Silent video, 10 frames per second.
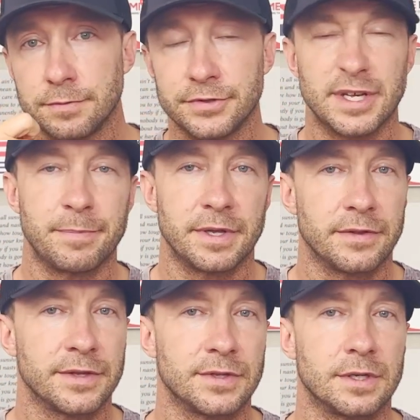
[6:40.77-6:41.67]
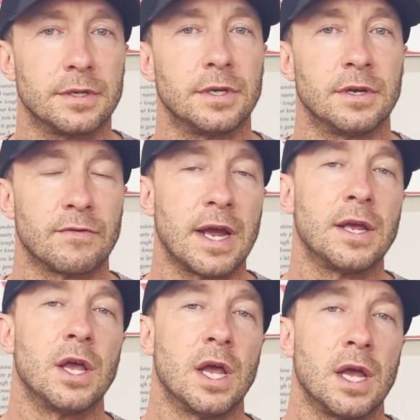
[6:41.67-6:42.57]
Zip it and listen,
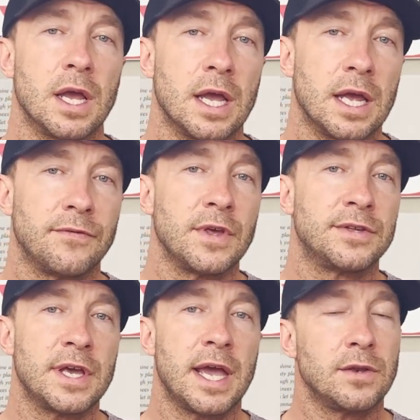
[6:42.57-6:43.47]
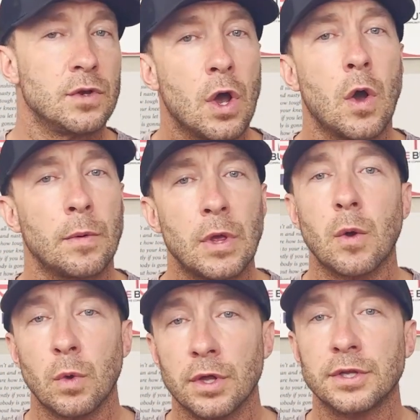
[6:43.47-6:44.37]
right? If they say, no, I'm
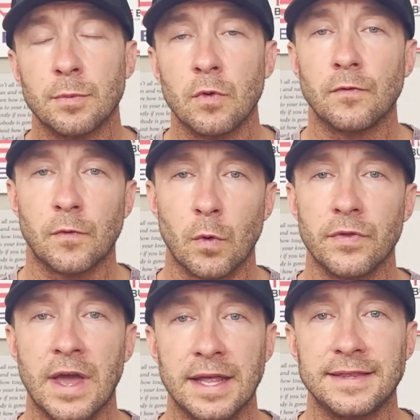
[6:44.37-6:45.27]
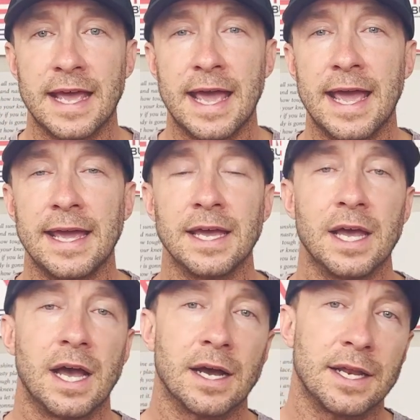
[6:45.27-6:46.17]
not willing to move forward that day,
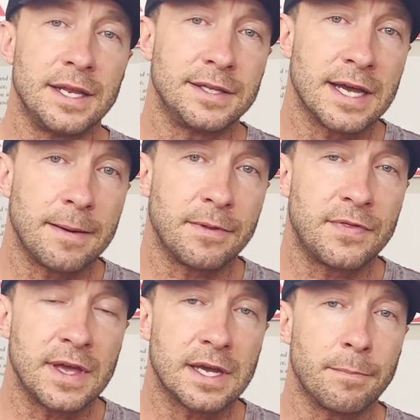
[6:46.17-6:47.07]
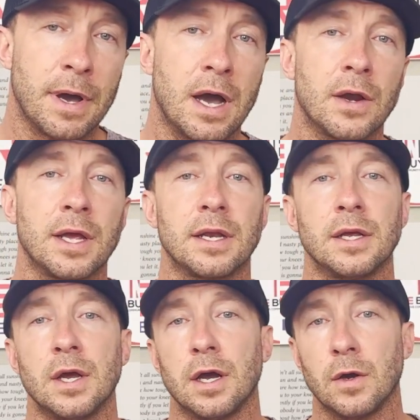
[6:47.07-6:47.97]
I'm going to need time to think about it,
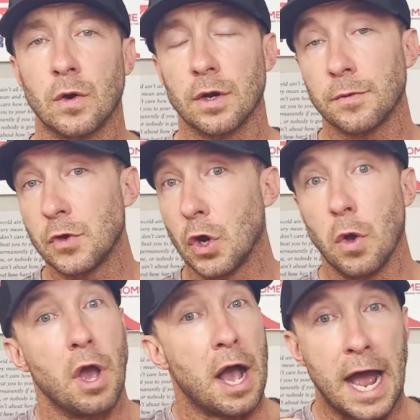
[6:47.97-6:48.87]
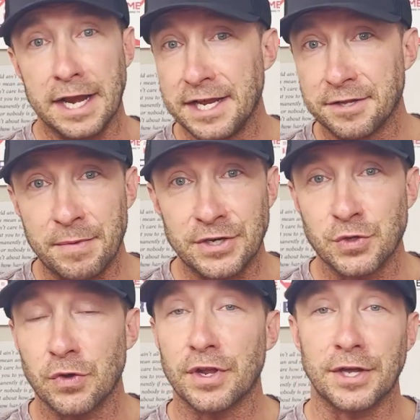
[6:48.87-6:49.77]
or, I need to make
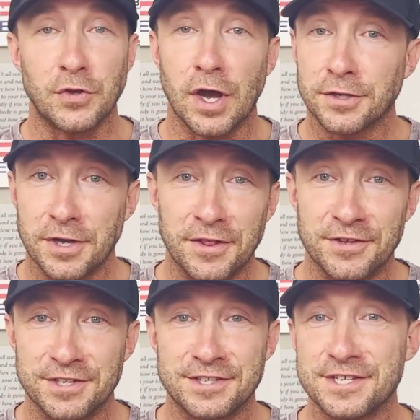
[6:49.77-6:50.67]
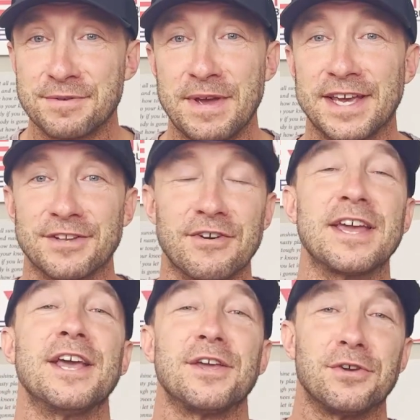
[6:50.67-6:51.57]
sure that I talk to other decision makers,
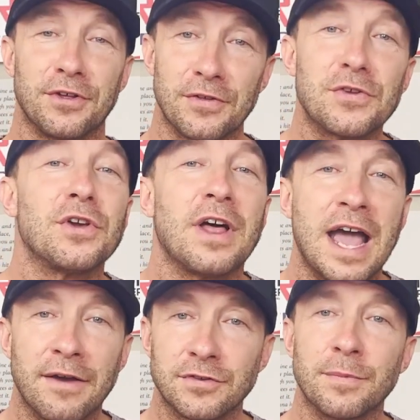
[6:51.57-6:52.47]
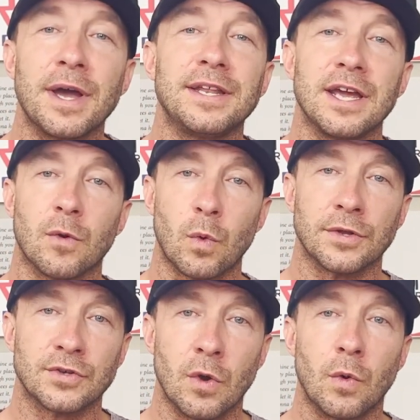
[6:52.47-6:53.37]
right? You'll have some idea
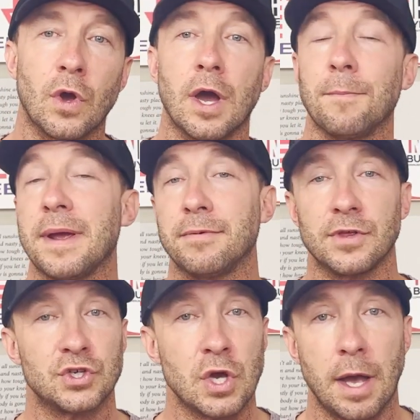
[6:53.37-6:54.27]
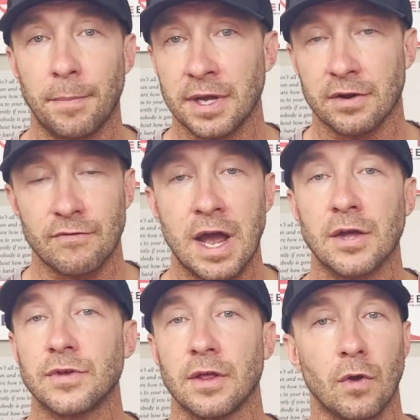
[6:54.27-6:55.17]
what's going on. Maybe they're shopping it
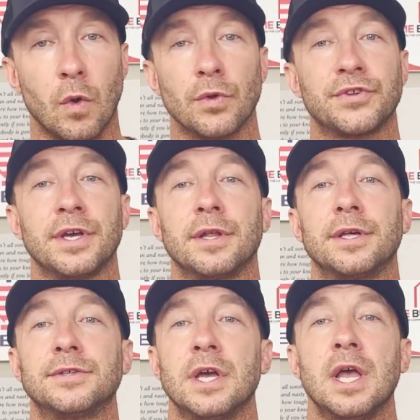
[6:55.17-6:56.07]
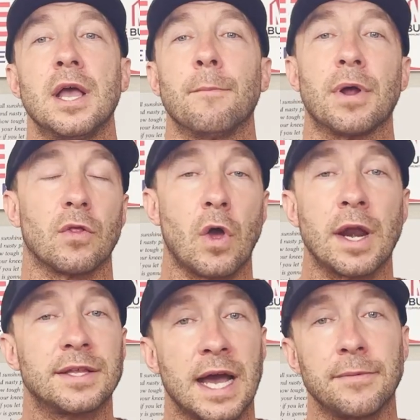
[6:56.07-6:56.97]
around to how the wholesale is. But a
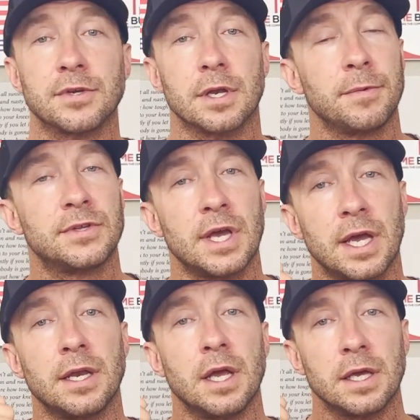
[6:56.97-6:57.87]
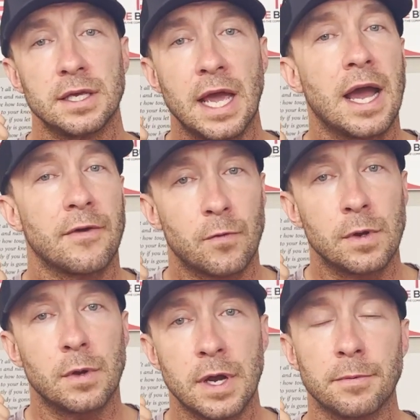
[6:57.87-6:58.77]
lot of times they're going to be saying, yeah, if
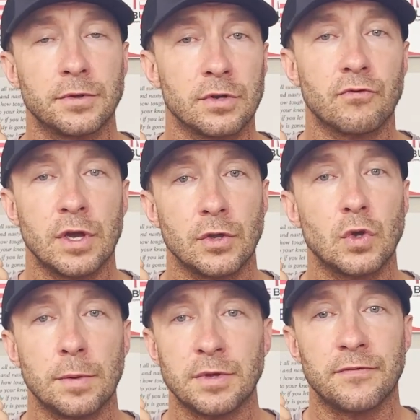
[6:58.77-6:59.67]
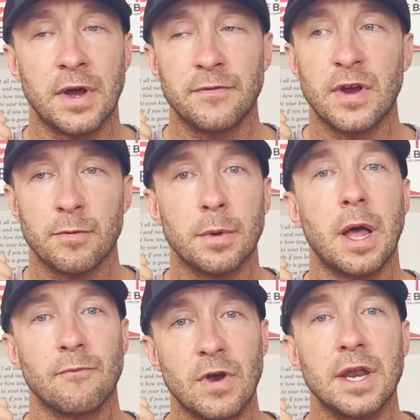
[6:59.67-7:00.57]
we're able to agree on terms that I find favorable,
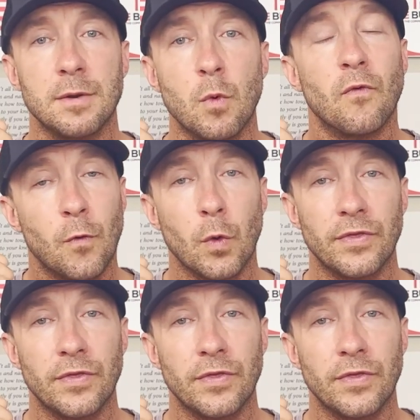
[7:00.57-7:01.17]
I'm ready to move forward